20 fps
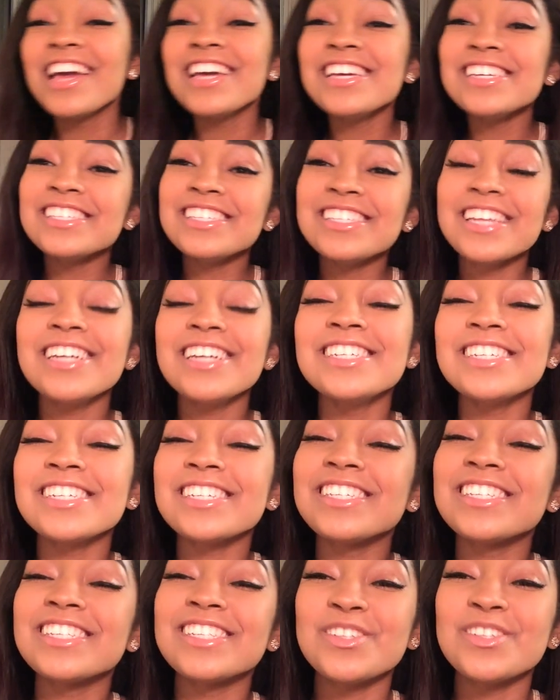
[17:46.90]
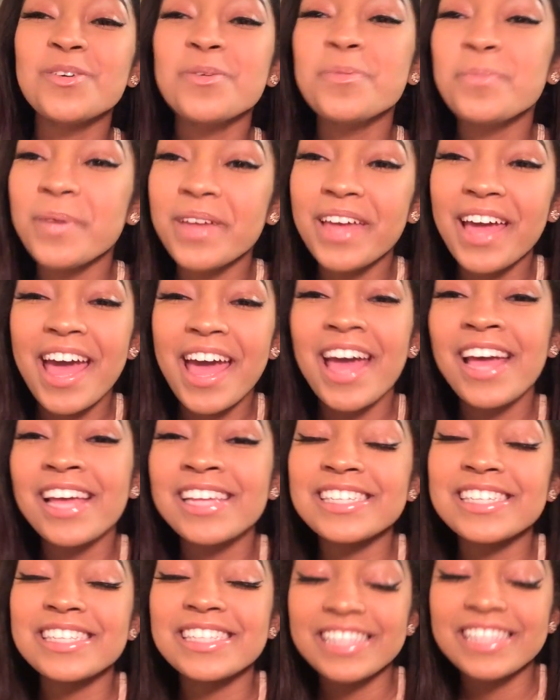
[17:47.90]
He's such a stupid
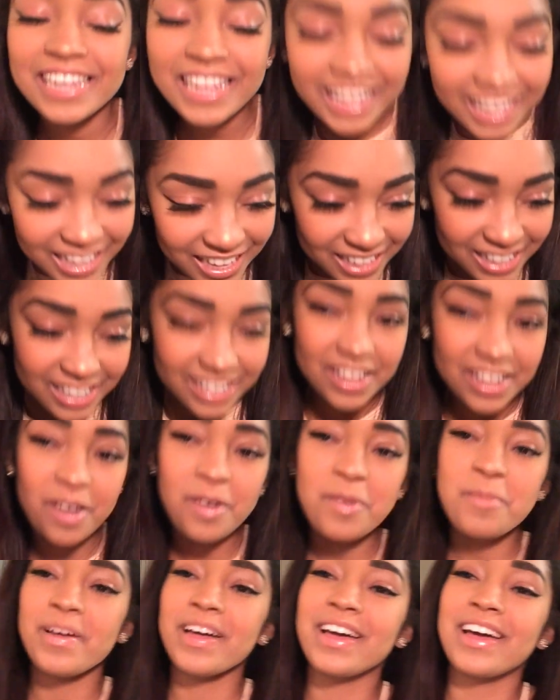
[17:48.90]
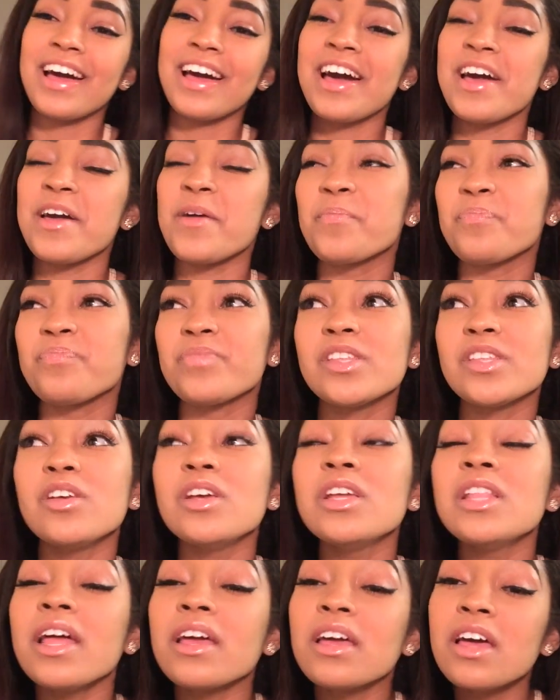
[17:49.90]
ass nigga. Oh my God. So
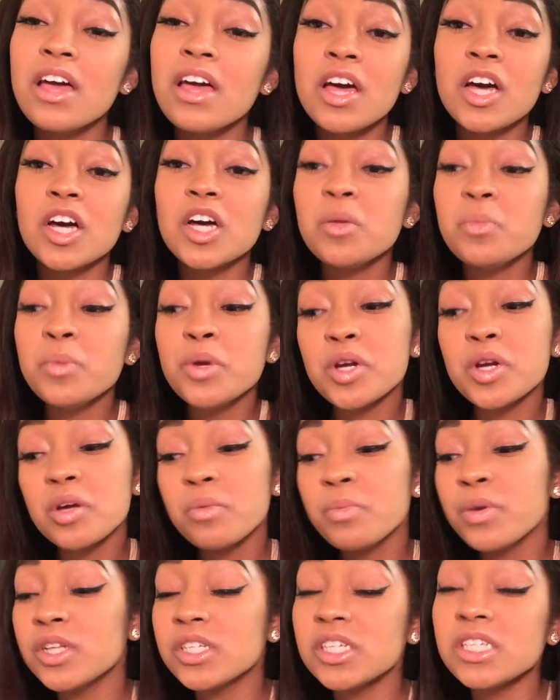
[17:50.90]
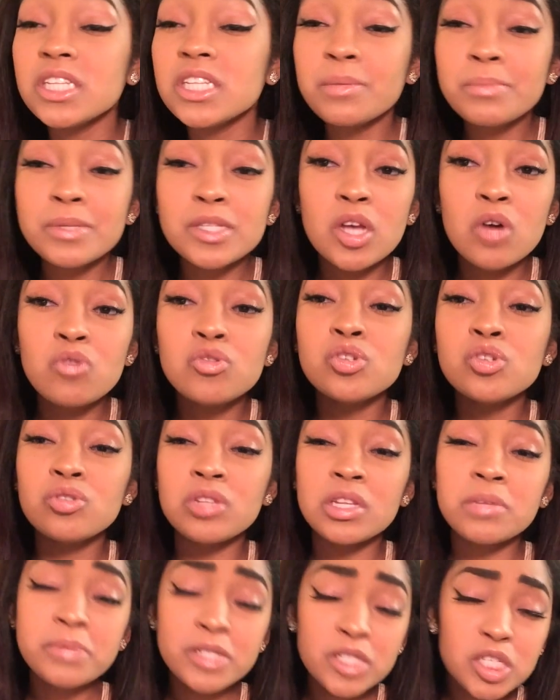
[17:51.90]
he like, come here, just let me talk to you.
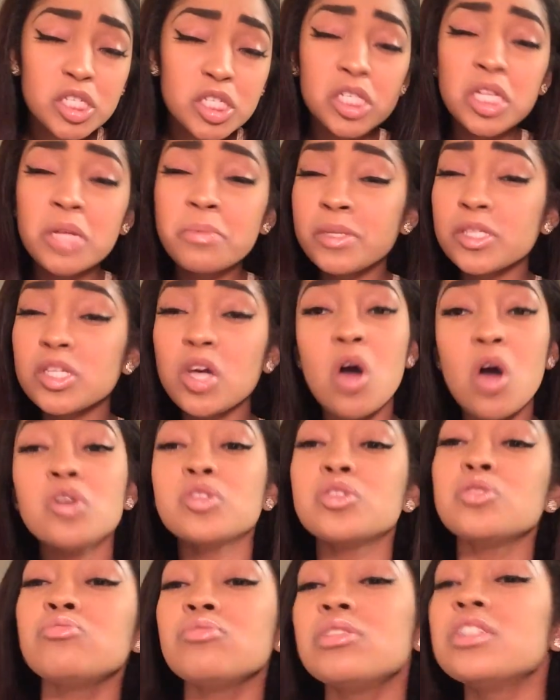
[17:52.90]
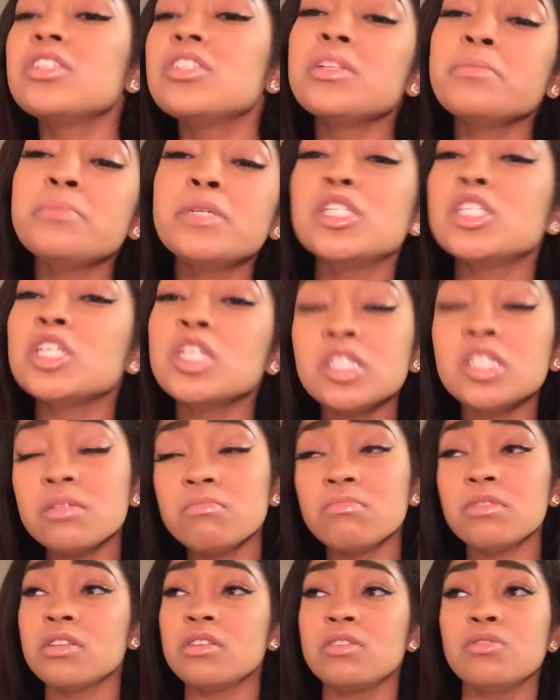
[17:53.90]
Let me talk to you. Just let me say
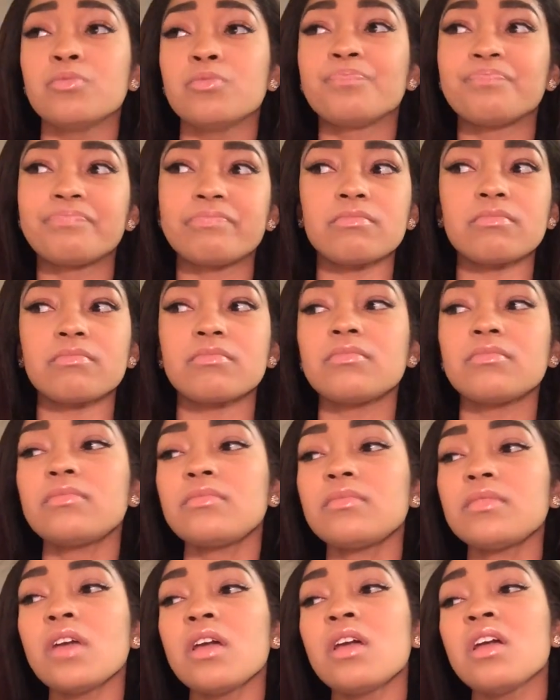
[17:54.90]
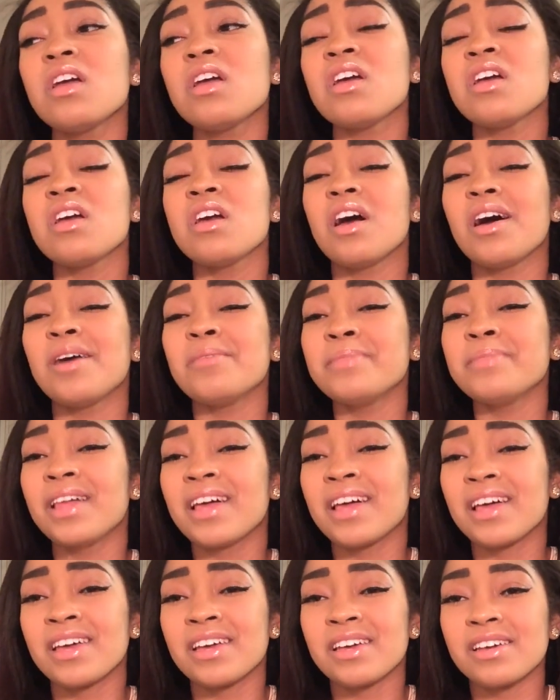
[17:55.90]
something to you. I'm
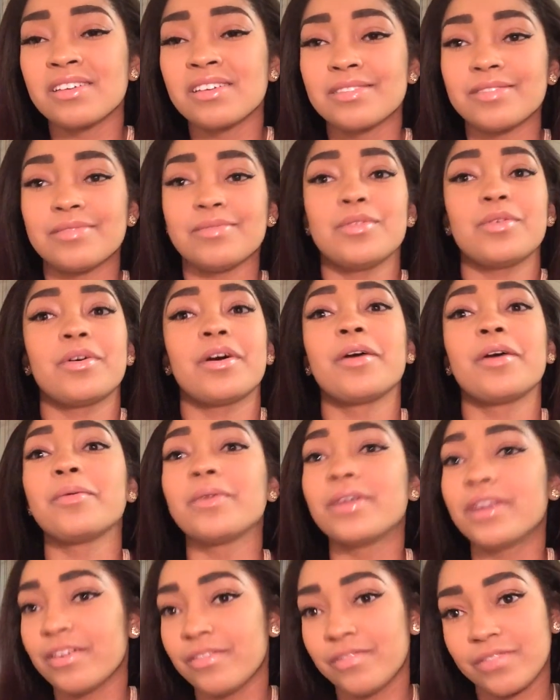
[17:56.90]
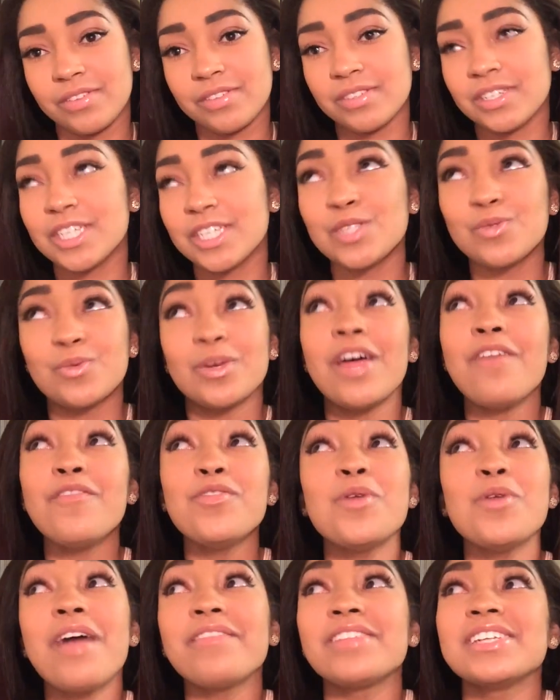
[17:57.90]
like, alright, whatever. Because whatever
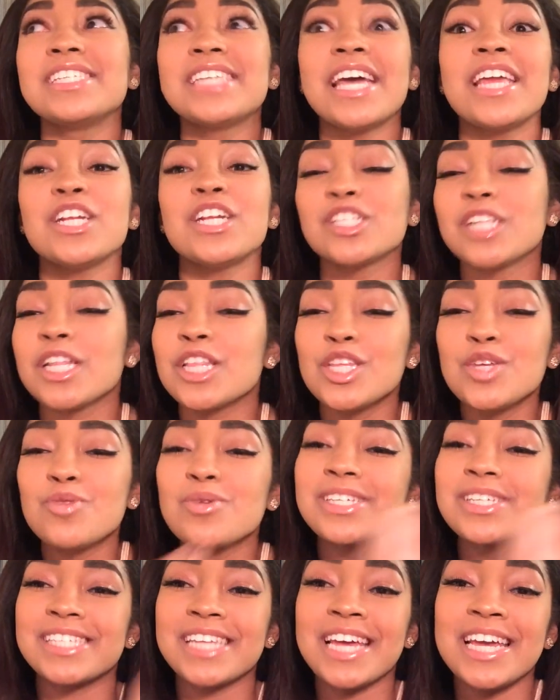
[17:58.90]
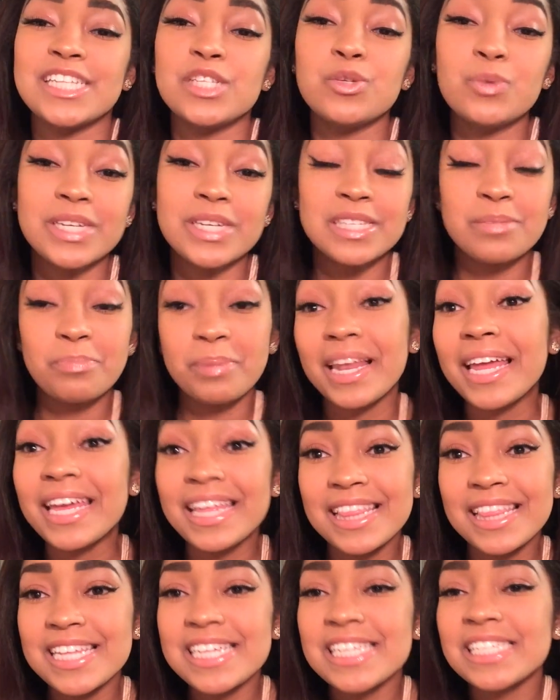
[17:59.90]
you have to say, there's nothing you can say to
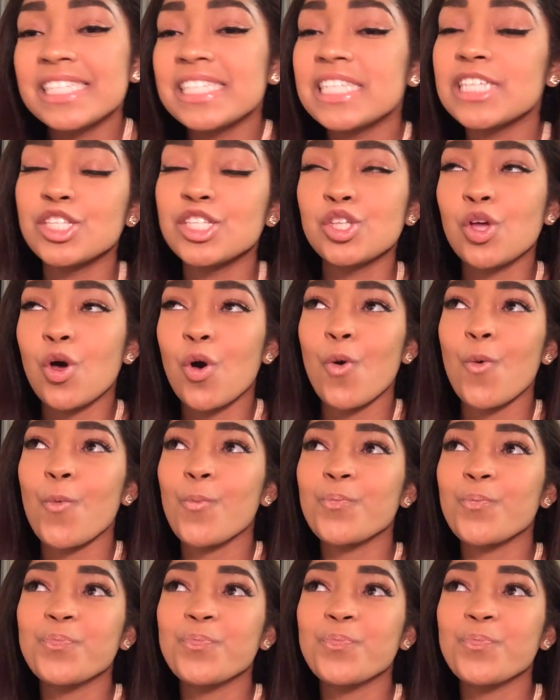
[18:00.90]
explain this. So